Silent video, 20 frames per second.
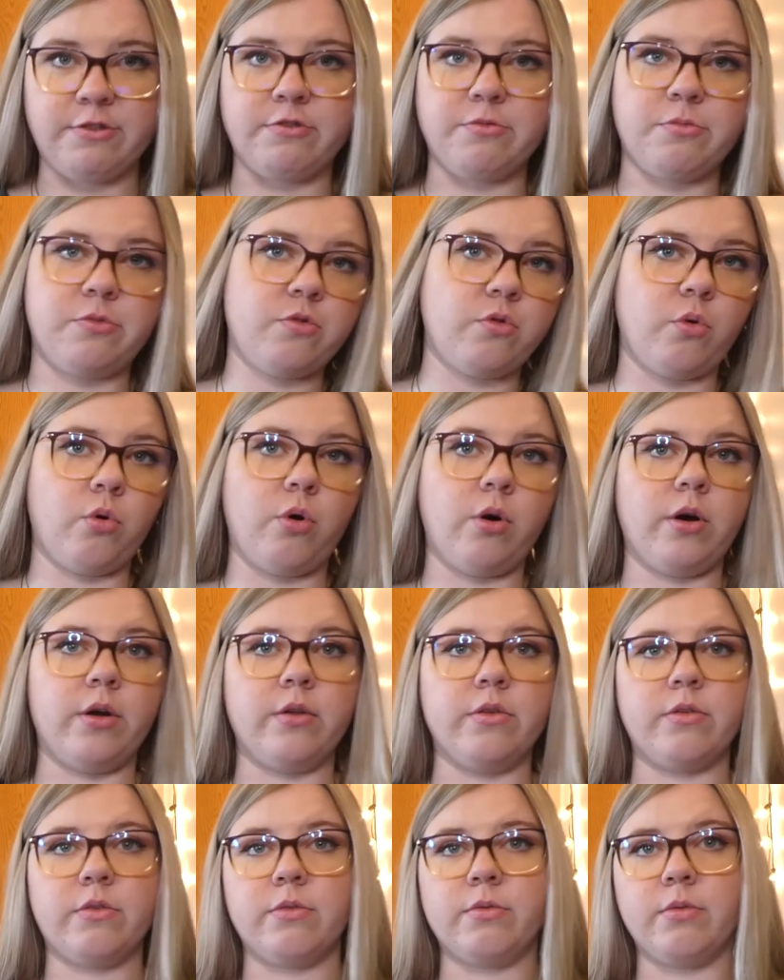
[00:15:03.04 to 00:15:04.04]
from
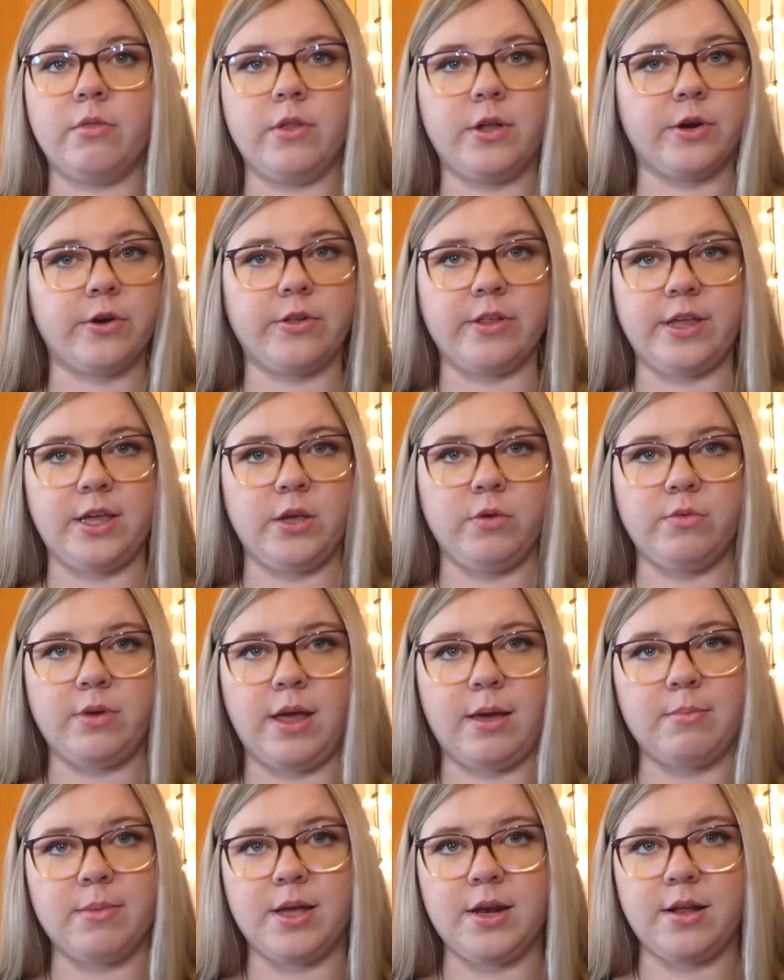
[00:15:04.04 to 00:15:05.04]
stores, literally you
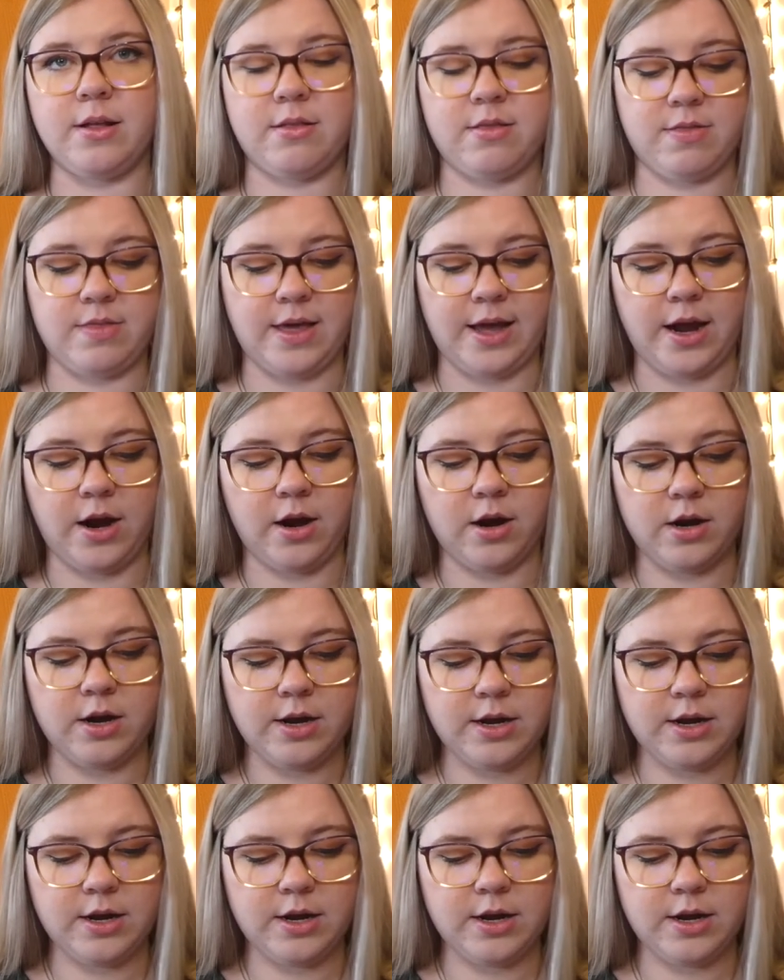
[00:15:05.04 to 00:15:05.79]
name it, it's there.